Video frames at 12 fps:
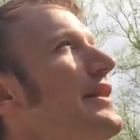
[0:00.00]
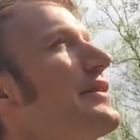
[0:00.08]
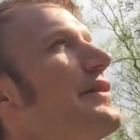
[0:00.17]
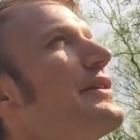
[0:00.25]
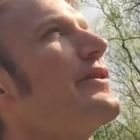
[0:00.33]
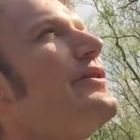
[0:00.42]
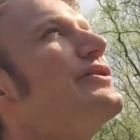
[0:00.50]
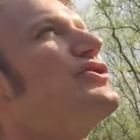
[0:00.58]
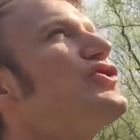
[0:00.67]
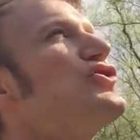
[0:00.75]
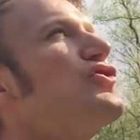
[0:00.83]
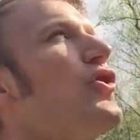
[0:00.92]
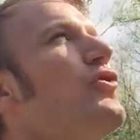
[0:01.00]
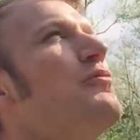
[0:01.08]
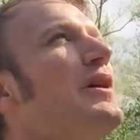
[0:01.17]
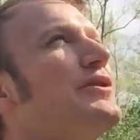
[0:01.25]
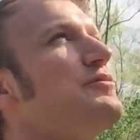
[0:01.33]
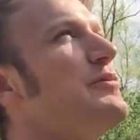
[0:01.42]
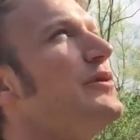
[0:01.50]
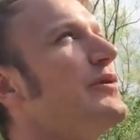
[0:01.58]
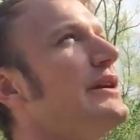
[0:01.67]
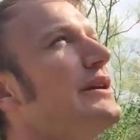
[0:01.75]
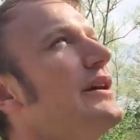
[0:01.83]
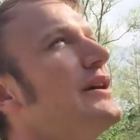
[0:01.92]
that there is so much
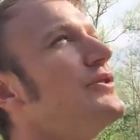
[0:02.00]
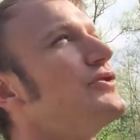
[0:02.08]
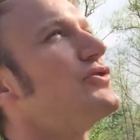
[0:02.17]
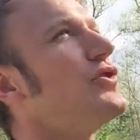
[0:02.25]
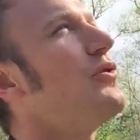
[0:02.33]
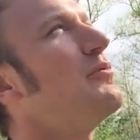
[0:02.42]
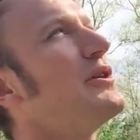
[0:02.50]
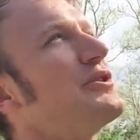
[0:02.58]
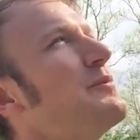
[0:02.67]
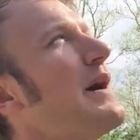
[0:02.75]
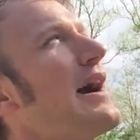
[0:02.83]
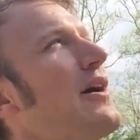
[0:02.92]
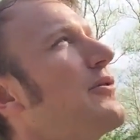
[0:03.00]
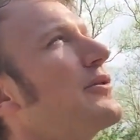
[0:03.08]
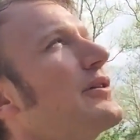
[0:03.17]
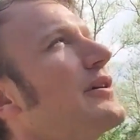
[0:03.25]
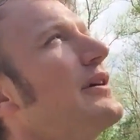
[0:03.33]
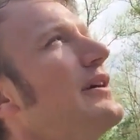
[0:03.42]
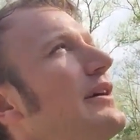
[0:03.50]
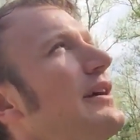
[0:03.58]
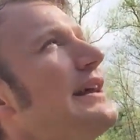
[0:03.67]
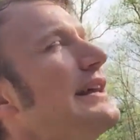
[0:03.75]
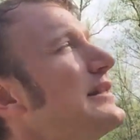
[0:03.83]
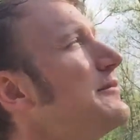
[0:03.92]
beauty, so much power
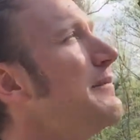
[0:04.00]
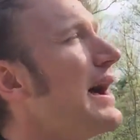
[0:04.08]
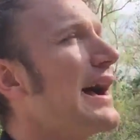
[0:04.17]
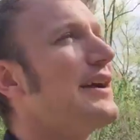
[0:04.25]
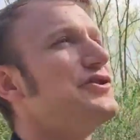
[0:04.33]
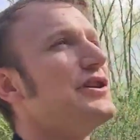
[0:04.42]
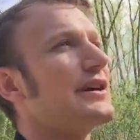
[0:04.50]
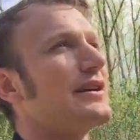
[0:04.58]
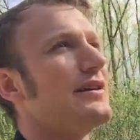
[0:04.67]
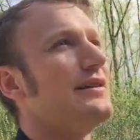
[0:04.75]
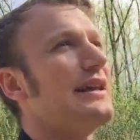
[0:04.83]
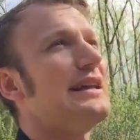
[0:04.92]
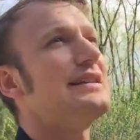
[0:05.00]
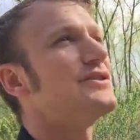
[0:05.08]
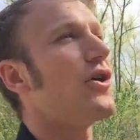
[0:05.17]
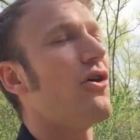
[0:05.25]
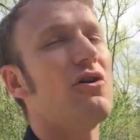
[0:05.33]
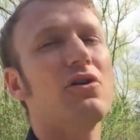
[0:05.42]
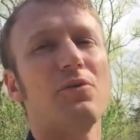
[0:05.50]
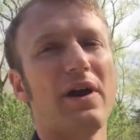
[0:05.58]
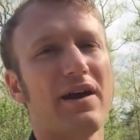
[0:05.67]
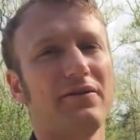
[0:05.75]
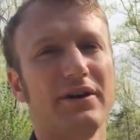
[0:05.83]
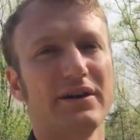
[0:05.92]
in the magic that is all
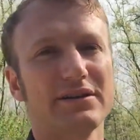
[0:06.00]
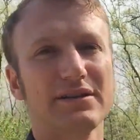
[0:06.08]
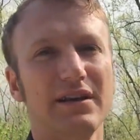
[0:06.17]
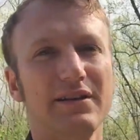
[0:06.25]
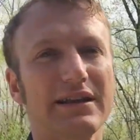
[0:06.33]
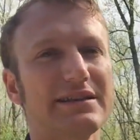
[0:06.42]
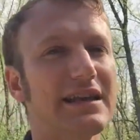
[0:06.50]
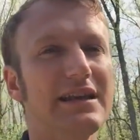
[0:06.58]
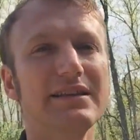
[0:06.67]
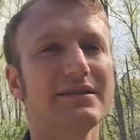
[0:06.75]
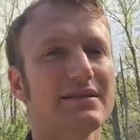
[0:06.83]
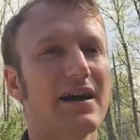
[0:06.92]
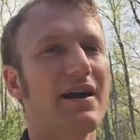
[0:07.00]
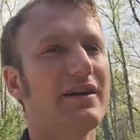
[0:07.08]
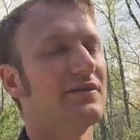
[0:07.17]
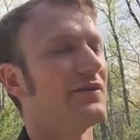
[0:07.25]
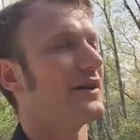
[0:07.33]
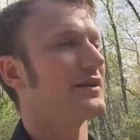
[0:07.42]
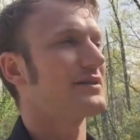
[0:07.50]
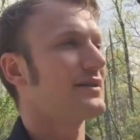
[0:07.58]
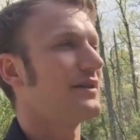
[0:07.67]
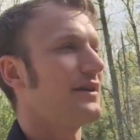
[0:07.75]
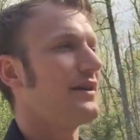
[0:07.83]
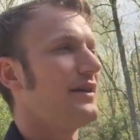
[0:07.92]
around us, that's inside of us,
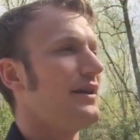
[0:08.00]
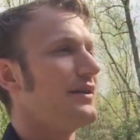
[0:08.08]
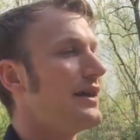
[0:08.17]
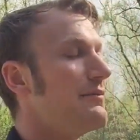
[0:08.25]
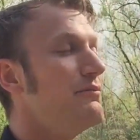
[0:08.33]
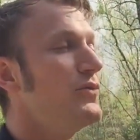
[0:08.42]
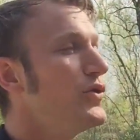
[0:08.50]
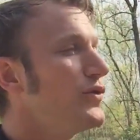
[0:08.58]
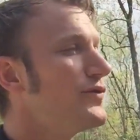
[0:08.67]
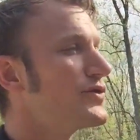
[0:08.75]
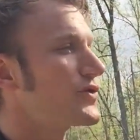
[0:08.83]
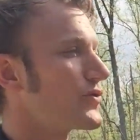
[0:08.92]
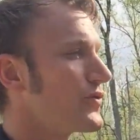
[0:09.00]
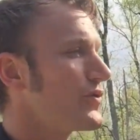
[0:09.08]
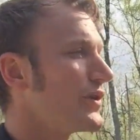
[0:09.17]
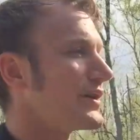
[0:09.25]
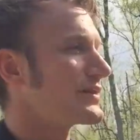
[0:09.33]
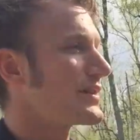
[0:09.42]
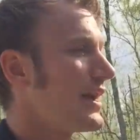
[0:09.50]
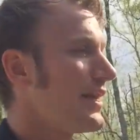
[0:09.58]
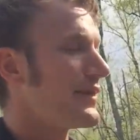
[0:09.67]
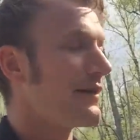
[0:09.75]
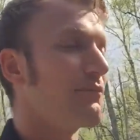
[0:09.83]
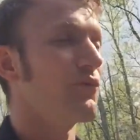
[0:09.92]
that moves through us,
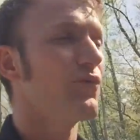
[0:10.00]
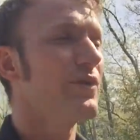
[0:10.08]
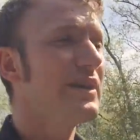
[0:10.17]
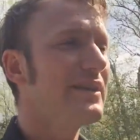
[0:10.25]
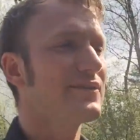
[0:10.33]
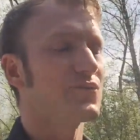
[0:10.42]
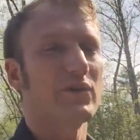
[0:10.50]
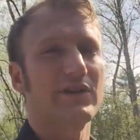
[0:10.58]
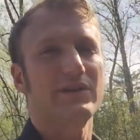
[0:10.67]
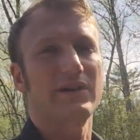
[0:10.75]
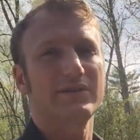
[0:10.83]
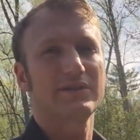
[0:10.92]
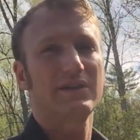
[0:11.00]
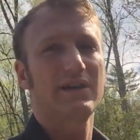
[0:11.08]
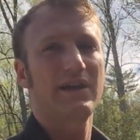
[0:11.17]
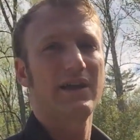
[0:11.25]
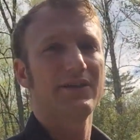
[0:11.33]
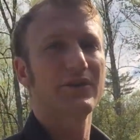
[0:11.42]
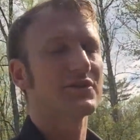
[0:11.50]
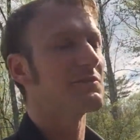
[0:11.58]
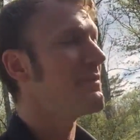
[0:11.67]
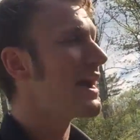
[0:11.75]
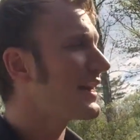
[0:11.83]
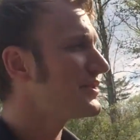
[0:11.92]
that breathes with us. There's
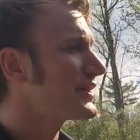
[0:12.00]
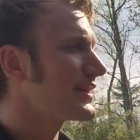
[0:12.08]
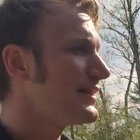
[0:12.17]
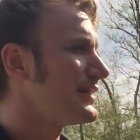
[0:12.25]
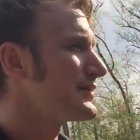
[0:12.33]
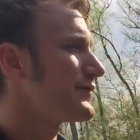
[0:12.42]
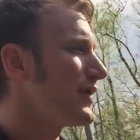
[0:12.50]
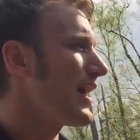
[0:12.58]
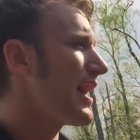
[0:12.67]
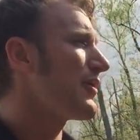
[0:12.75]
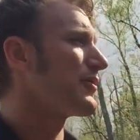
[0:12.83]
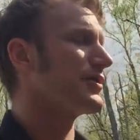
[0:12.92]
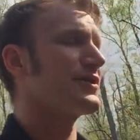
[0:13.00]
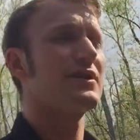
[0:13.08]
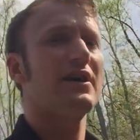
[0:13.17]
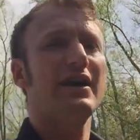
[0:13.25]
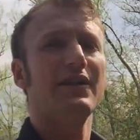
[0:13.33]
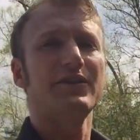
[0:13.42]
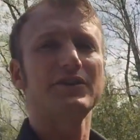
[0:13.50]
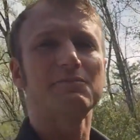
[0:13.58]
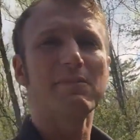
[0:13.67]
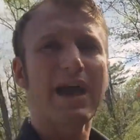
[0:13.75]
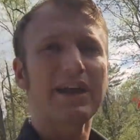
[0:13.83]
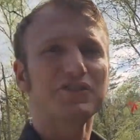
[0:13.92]
magic in these flowers. There's
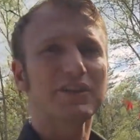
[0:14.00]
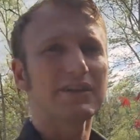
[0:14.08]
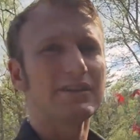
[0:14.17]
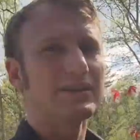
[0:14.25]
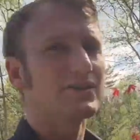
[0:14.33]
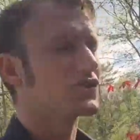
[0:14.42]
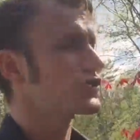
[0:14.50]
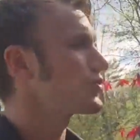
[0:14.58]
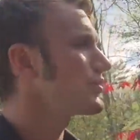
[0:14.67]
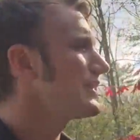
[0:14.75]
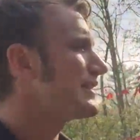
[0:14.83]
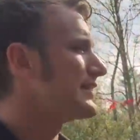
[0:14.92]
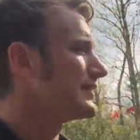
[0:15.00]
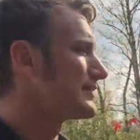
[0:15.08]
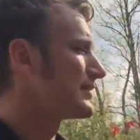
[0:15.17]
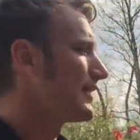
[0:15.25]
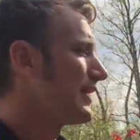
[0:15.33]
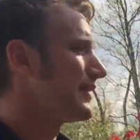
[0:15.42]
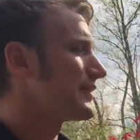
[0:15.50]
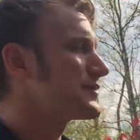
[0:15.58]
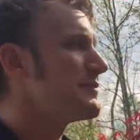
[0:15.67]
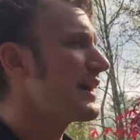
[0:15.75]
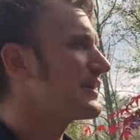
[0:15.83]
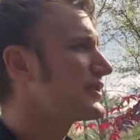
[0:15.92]
magic in these trees. There's
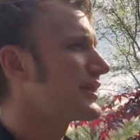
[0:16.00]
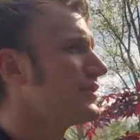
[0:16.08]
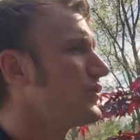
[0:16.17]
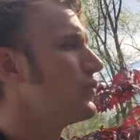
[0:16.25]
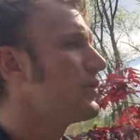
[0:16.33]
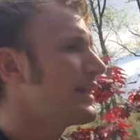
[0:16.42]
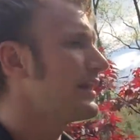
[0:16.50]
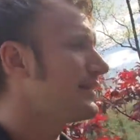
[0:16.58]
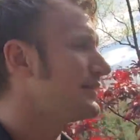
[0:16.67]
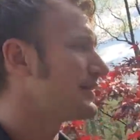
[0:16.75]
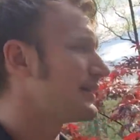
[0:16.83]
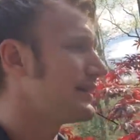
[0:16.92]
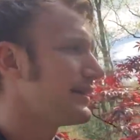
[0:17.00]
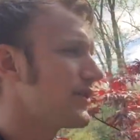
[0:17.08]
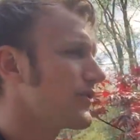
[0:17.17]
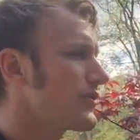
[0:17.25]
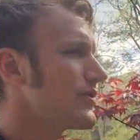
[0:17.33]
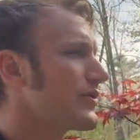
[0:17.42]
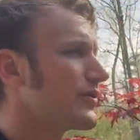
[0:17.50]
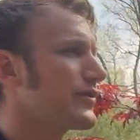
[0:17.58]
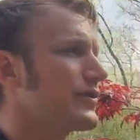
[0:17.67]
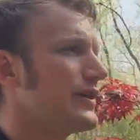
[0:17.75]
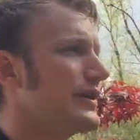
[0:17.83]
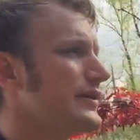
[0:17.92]
magic in the wind and in the earth
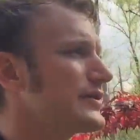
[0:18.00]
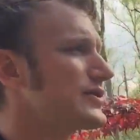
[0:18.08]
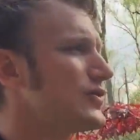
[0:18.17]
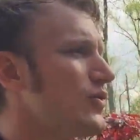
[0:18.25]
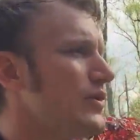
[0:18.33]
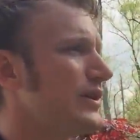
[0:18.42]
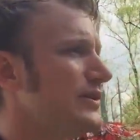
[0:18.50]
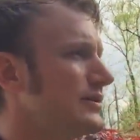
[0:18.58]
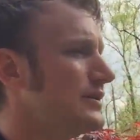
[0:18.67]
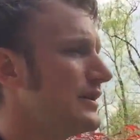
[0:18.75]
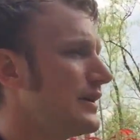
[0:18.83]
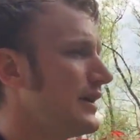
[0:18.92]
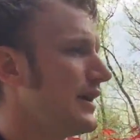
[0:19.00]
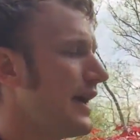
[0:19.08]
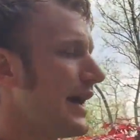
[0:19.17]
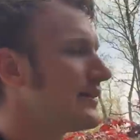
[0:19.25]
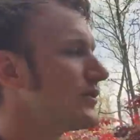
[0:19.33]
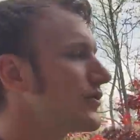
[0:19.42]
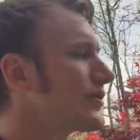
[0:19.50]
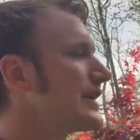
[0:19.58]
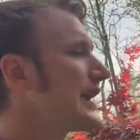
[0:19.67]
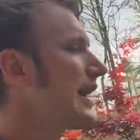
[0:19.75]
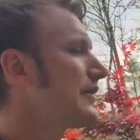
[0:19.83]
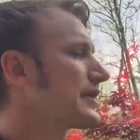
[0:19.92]
and in the soil. And
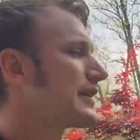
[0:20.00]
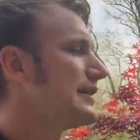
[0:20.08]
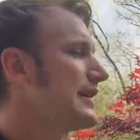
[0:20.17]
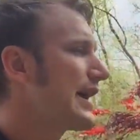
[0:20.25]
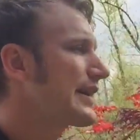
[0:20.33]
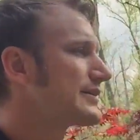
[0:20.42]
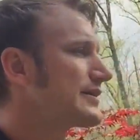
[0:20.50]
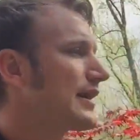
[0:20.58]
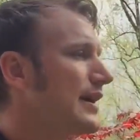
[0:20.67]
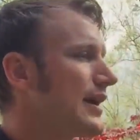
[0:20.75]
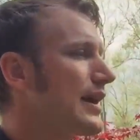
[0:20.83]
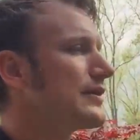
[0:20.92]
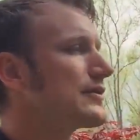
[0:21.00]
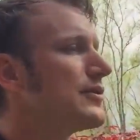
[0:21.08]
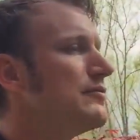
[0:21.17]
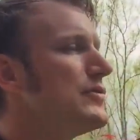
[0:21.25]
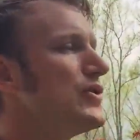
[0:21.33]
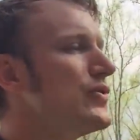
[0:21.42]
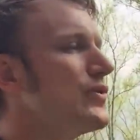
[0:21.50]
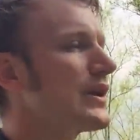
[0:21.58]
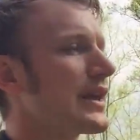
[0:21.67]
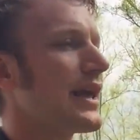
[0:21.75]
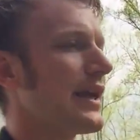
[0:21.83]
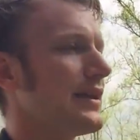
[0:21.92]
learning how to connect and
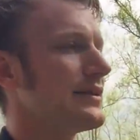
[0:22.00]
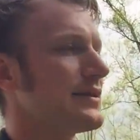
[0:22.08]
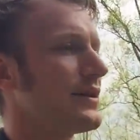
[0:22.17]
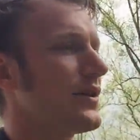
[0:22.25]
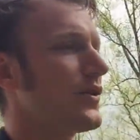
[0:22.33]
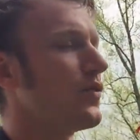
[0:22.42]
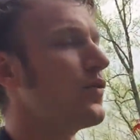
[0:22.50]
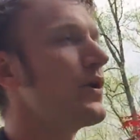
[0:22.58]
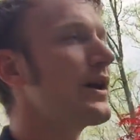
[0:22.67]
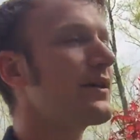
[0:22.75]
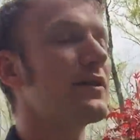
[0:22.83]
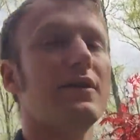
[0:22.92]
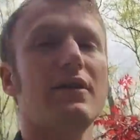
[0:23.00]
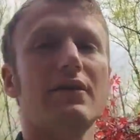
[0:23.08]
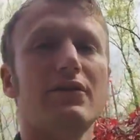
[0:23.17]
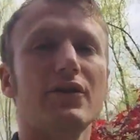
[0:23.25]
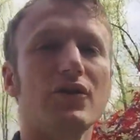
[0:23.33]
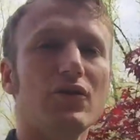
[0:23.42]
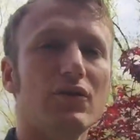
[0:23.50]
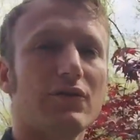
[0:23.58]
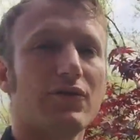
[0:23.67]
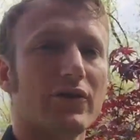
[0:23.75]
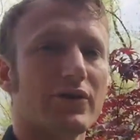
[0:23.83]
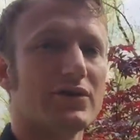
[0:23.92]
communicate with the
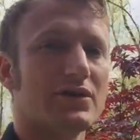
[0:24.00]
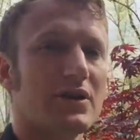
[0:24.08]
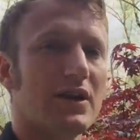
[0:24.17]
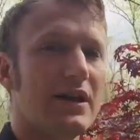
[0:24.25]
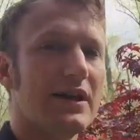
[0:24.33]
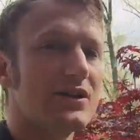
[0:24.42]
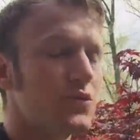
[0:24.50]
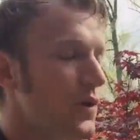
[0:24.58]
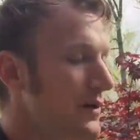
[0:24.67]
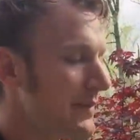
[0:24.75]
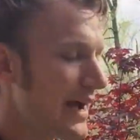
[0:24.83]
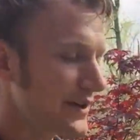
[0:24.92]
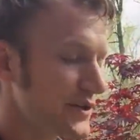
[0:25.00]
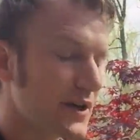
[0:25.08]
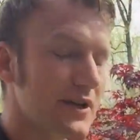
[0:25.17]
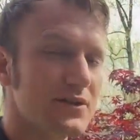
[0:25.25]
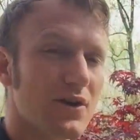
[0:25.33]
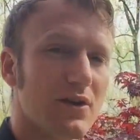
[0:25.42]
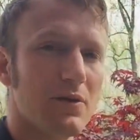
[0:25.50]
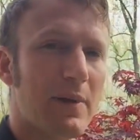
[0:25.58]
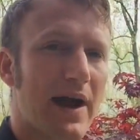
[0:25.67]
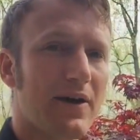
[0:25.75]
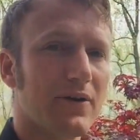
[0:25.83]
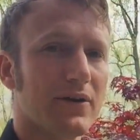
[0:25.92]
universe is what magic is all
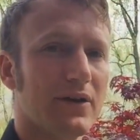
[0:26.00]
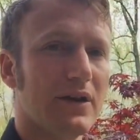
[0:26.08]
about.